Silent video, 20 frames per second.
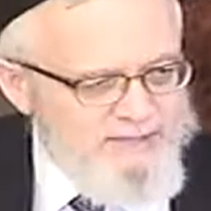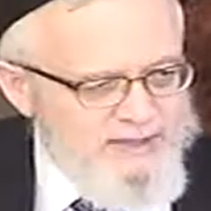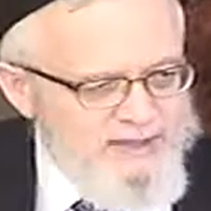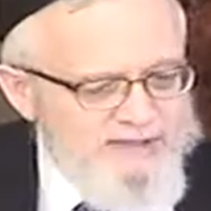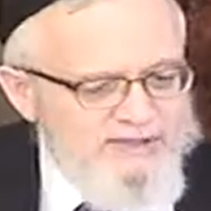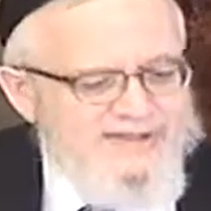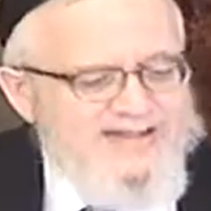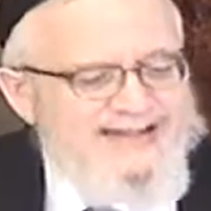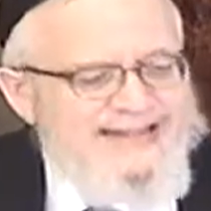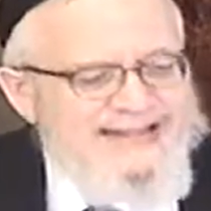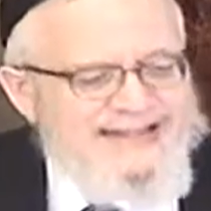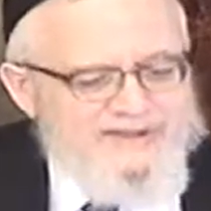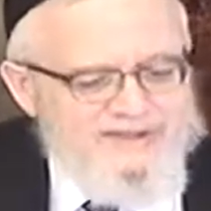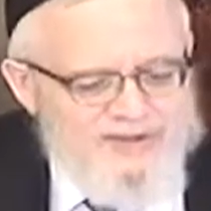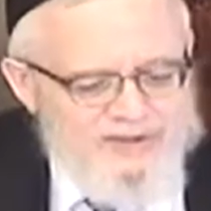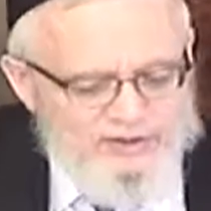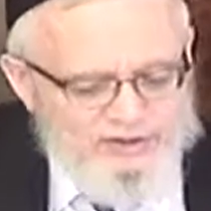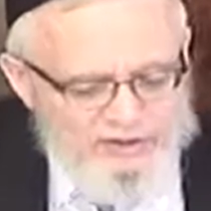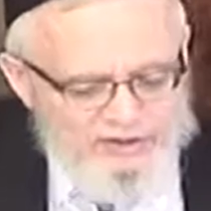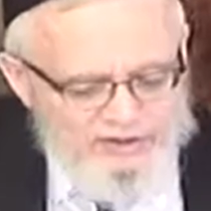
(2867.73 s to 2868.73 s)
So again,
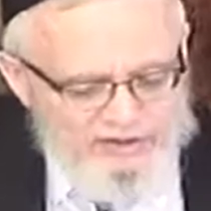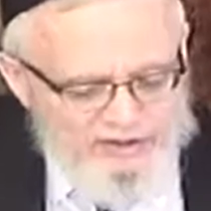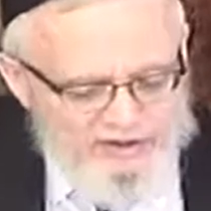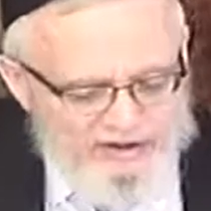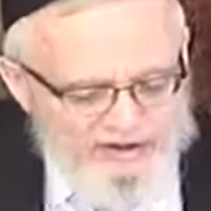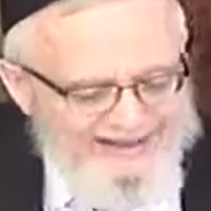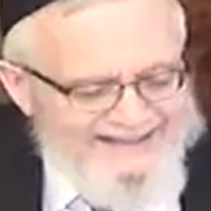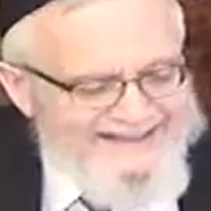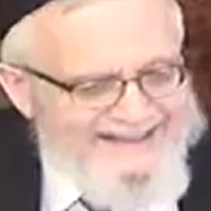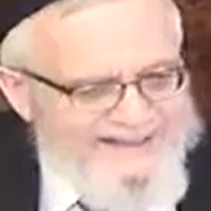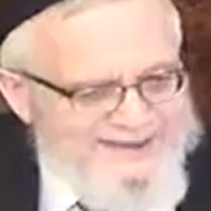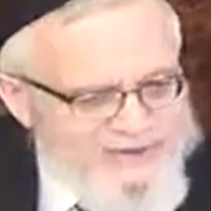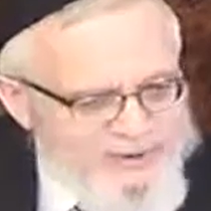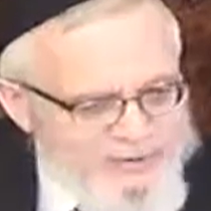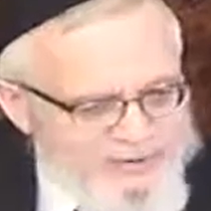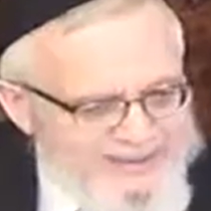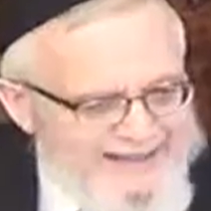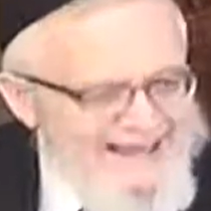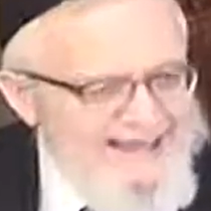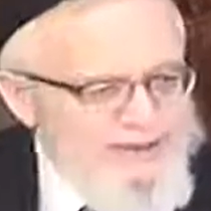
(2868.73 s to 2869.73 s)
God gives you
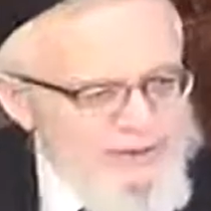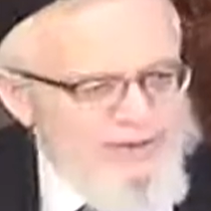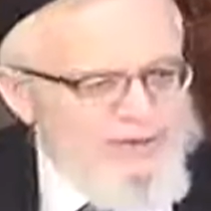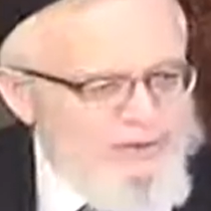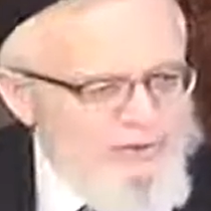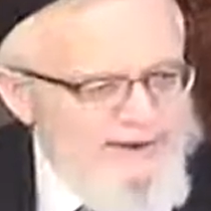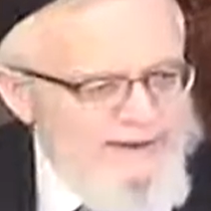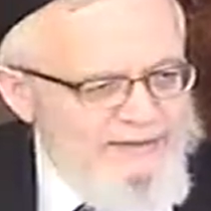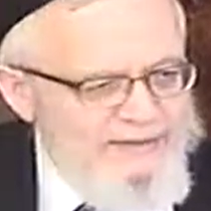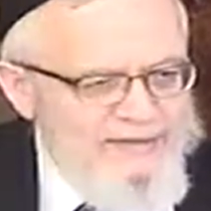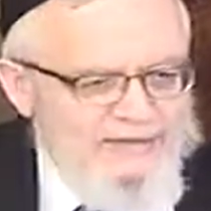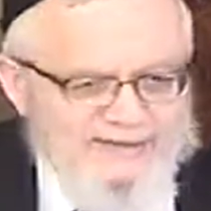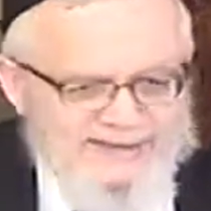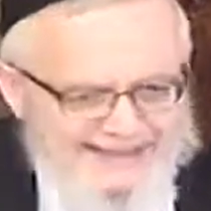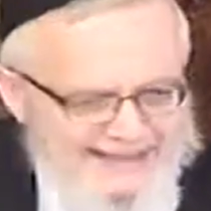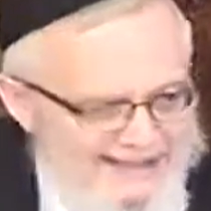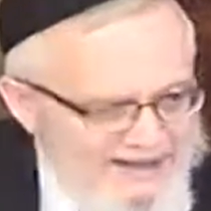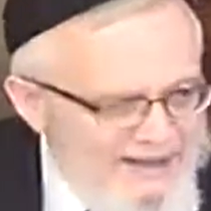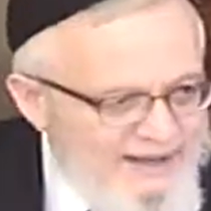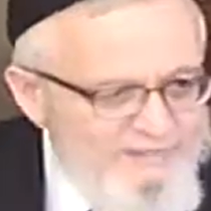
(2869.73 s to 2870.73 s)
the inner strength to
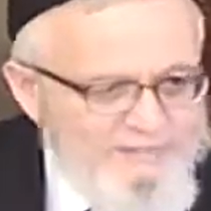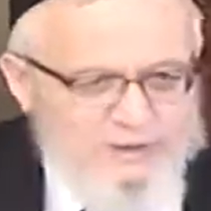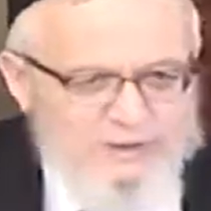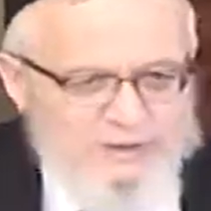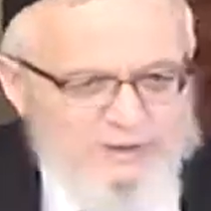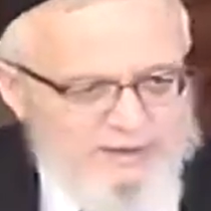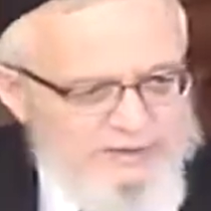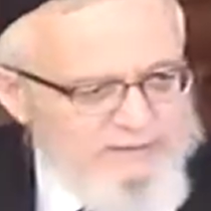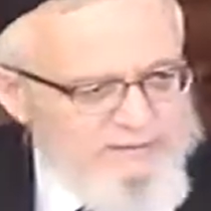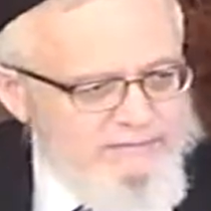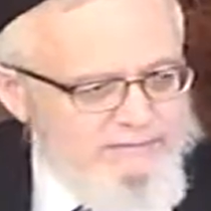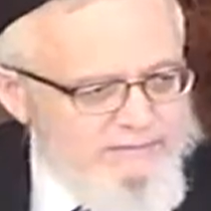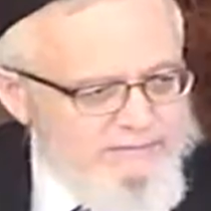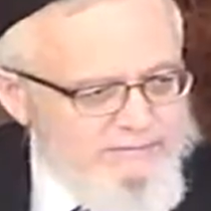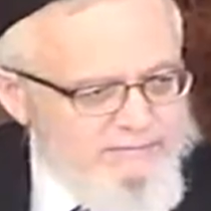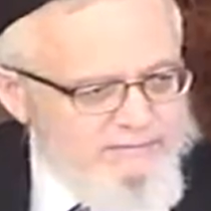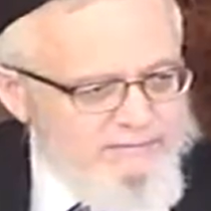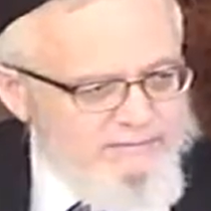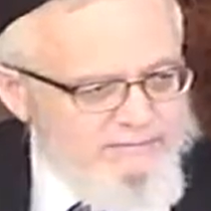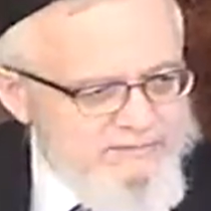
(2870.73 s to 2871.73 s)
stand up to it.
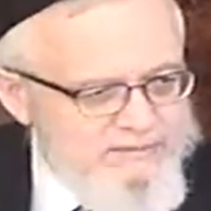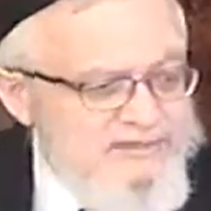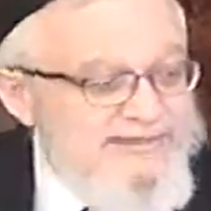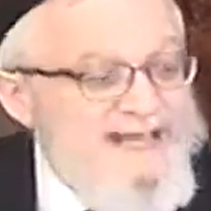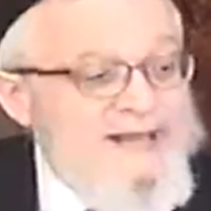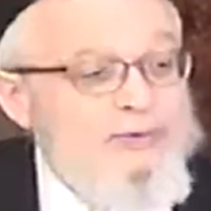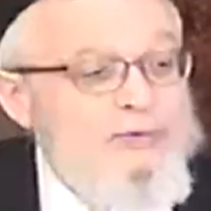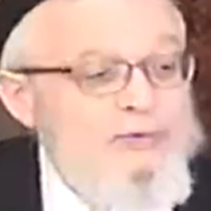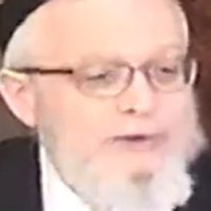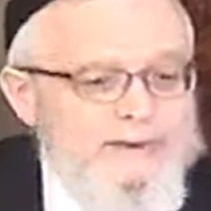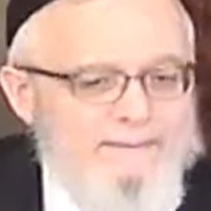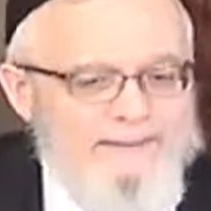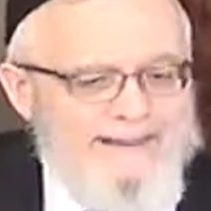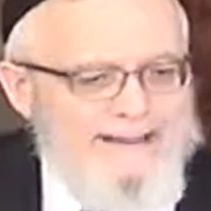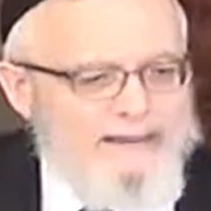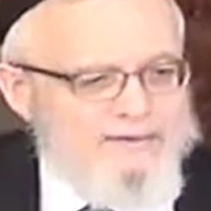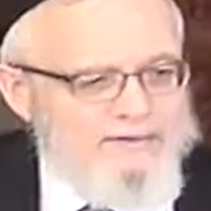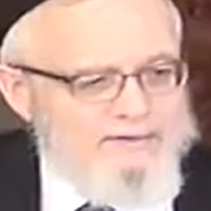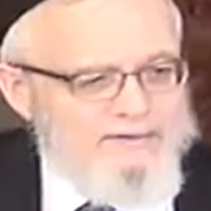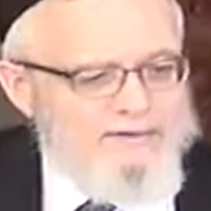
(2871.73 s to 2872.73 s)
So now you're in a
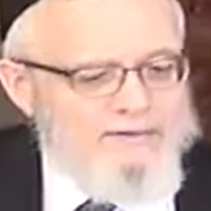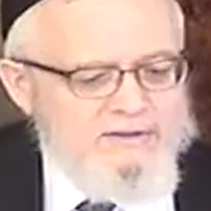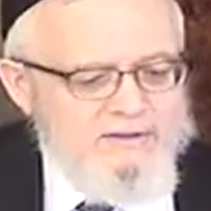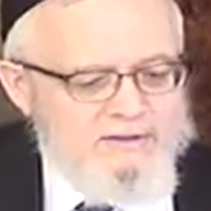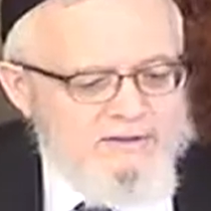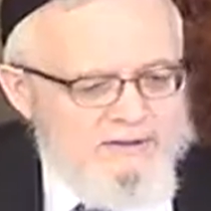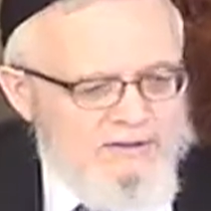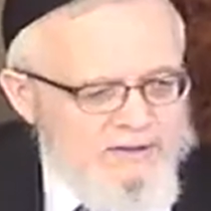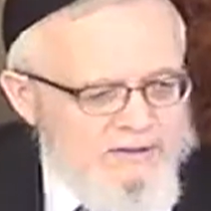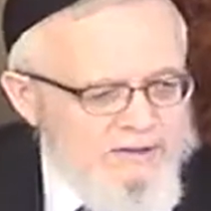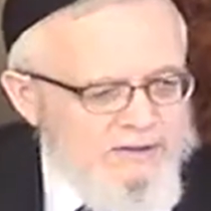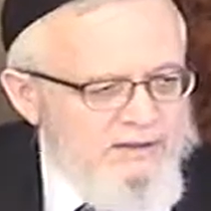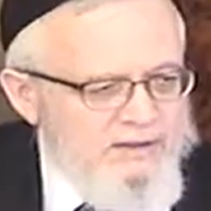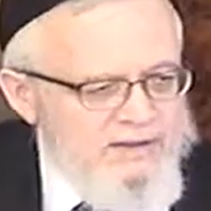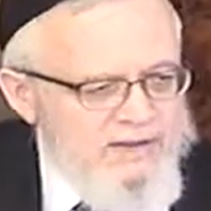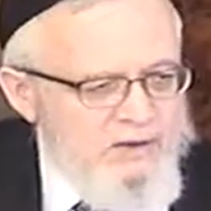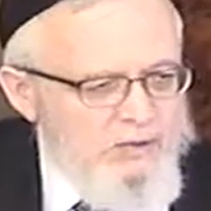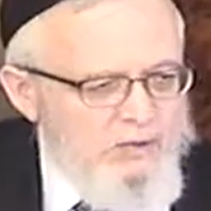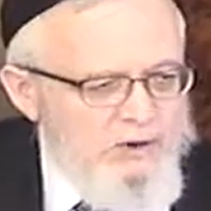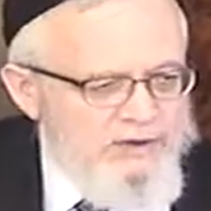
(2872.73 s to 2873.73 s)
balance.
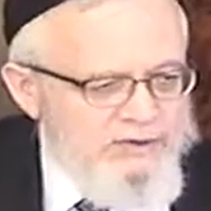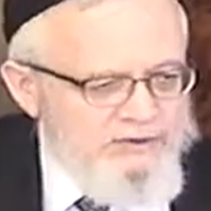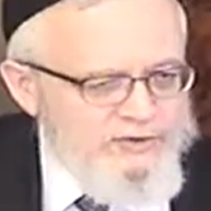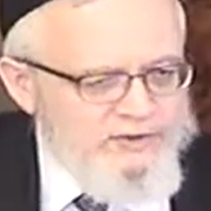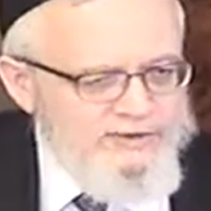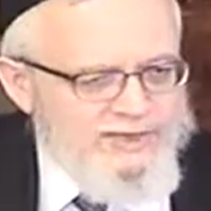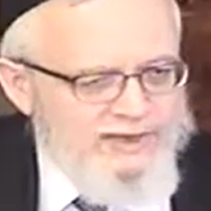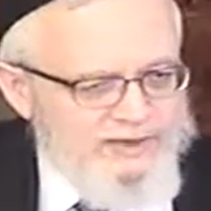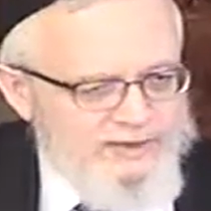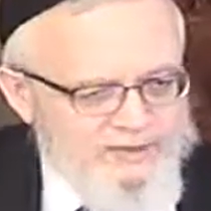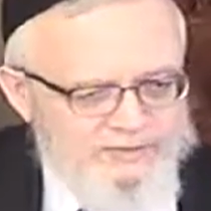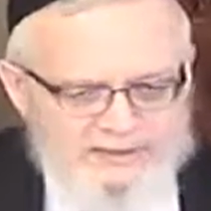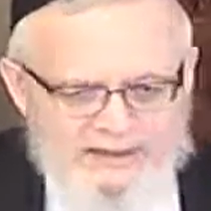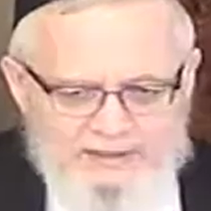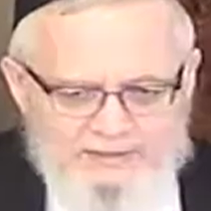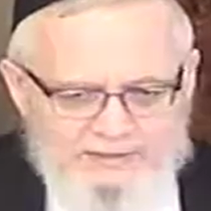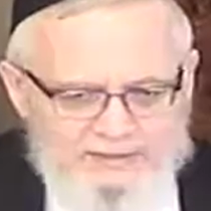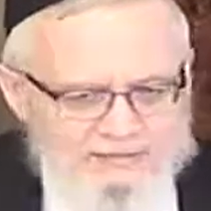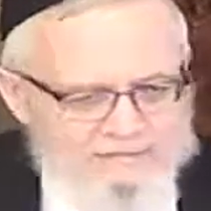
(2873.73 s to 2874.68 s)
Now why aren't you sending them out?